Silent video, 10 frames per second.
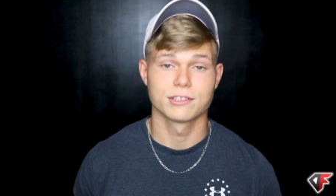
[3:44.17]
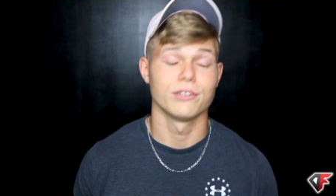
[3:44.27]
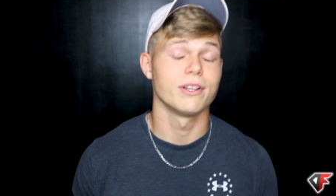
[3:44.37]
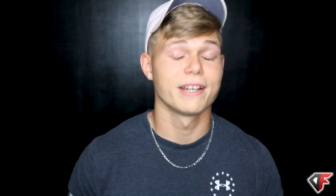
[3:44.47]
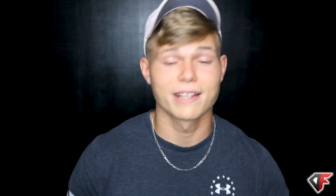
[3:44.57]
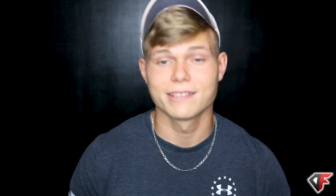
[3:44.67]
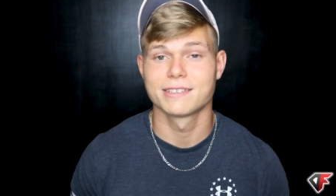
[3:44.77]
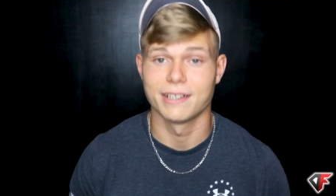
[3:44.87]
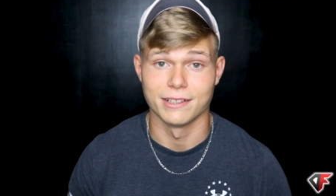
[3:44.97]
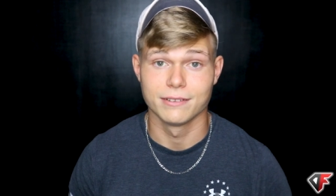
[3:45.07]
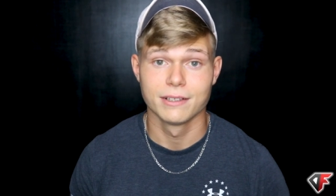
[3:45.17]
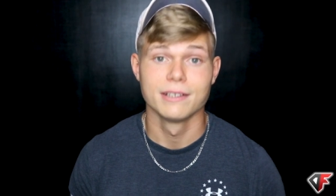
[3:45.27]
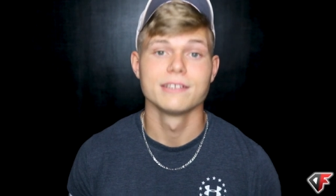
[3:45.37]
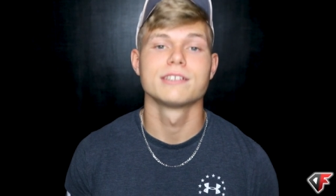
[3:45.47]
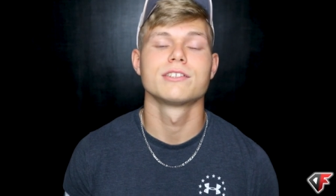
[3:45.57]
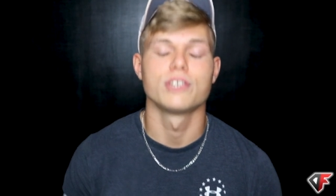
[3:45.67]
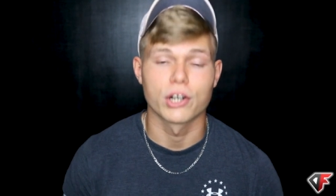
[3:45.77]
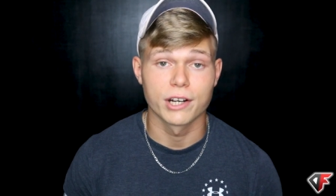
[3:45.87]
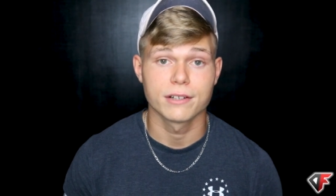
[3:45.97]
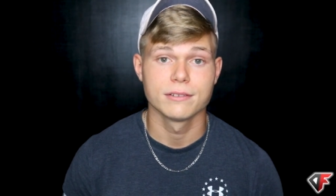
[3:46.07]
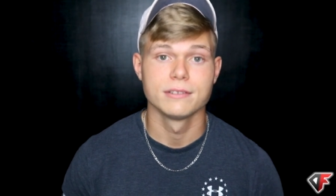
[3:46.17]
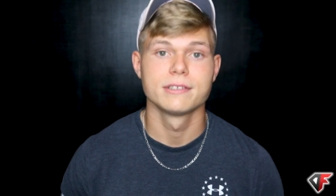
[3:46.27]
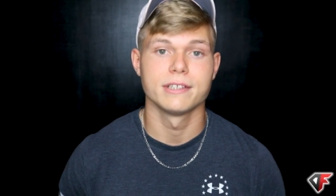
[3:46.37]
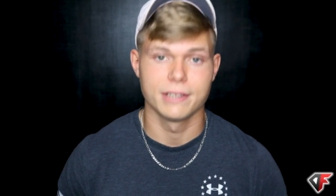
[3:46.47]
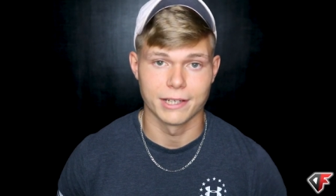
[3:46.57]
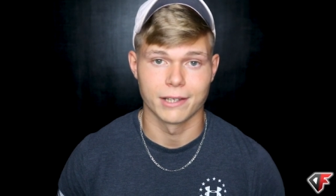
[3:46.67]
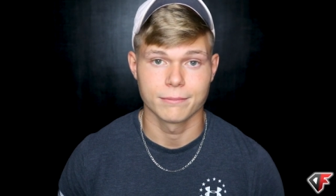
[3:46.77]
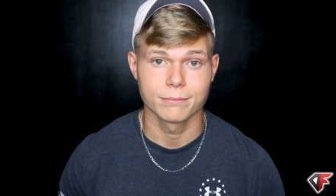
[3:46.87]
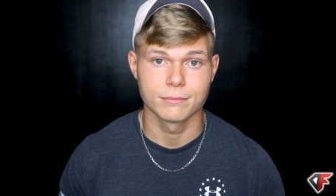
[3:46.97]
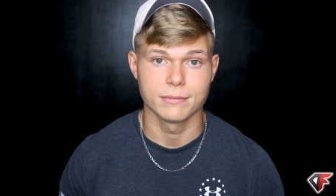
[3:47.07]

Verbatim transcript: So like I said, start today.